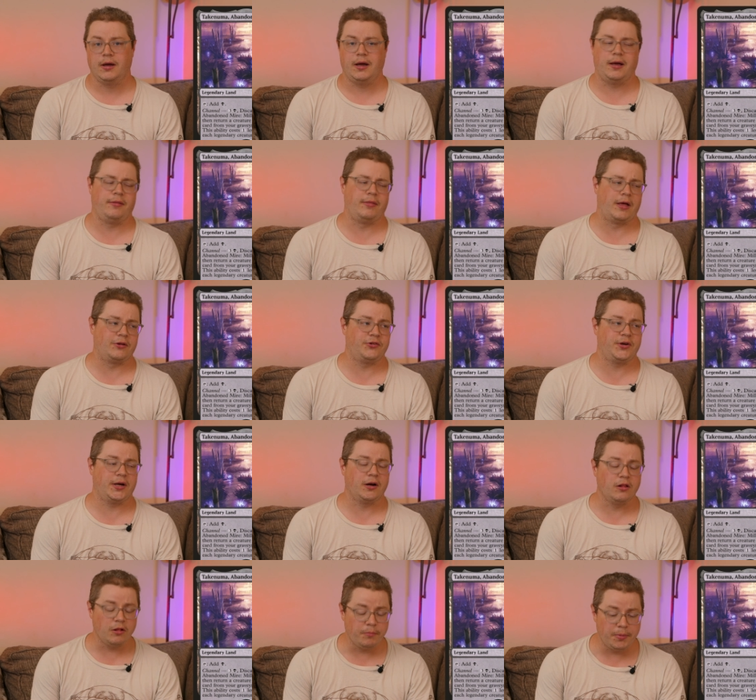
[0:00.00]
And that
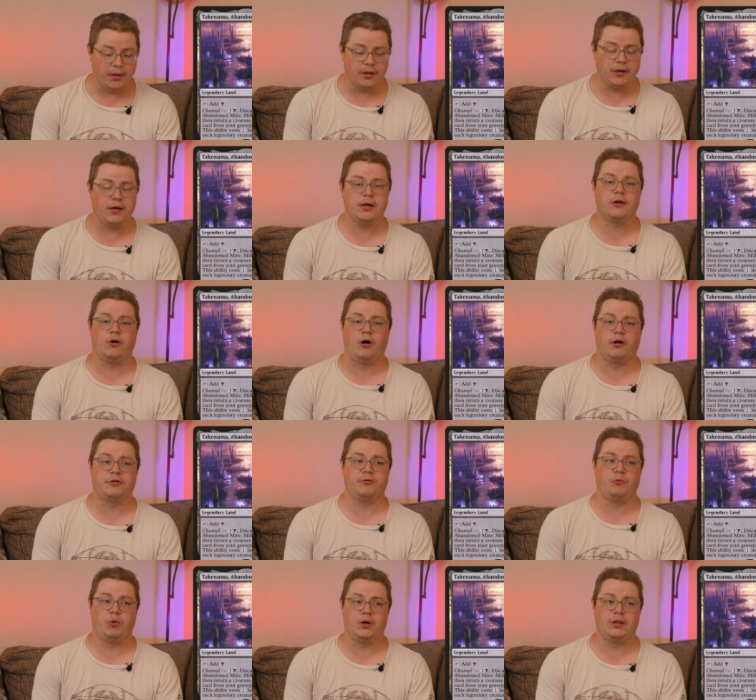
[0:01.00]
channel ability
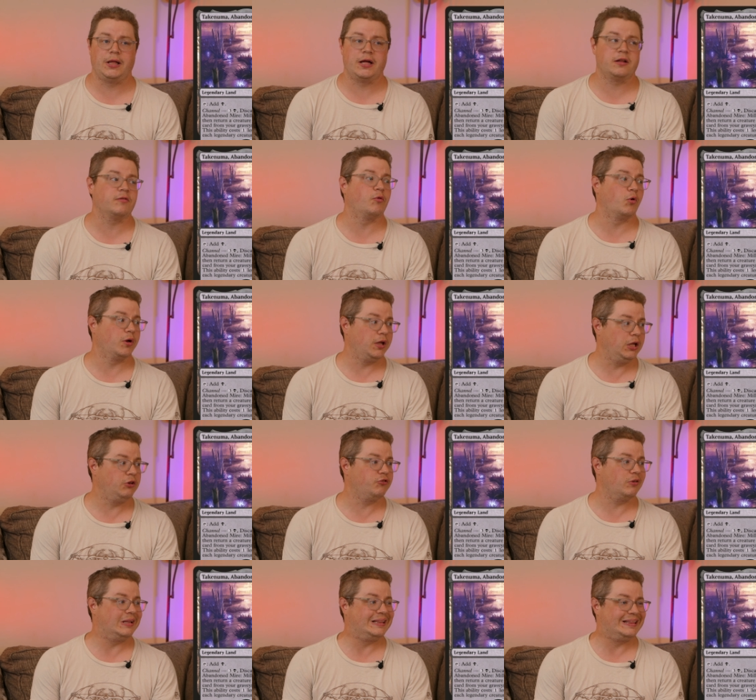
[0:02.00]
costs 1 less for
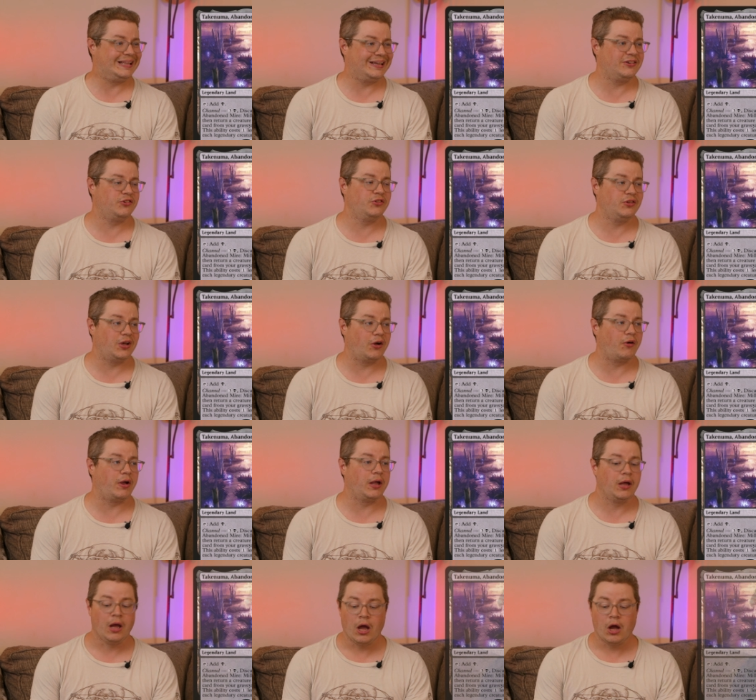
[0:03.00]
each legendary